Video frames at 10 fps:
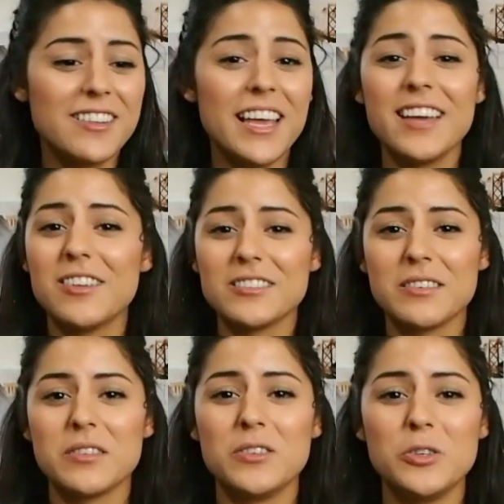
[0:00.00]
and
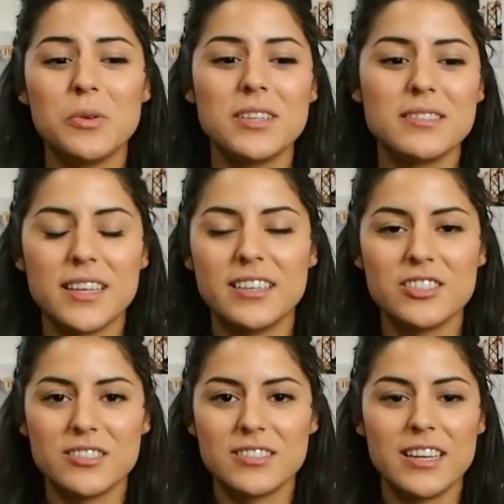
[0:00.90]
also the new ones that
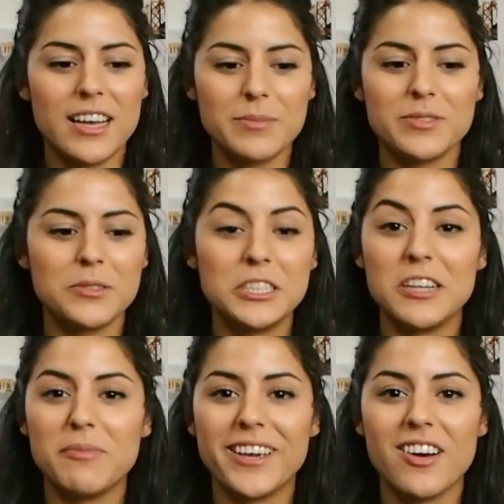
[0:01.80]
just absolutely
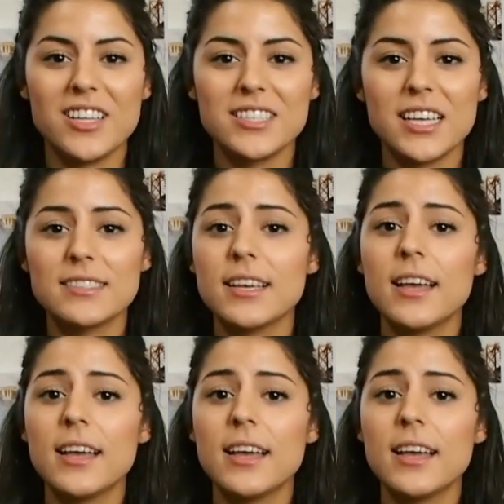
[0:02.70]
love my content.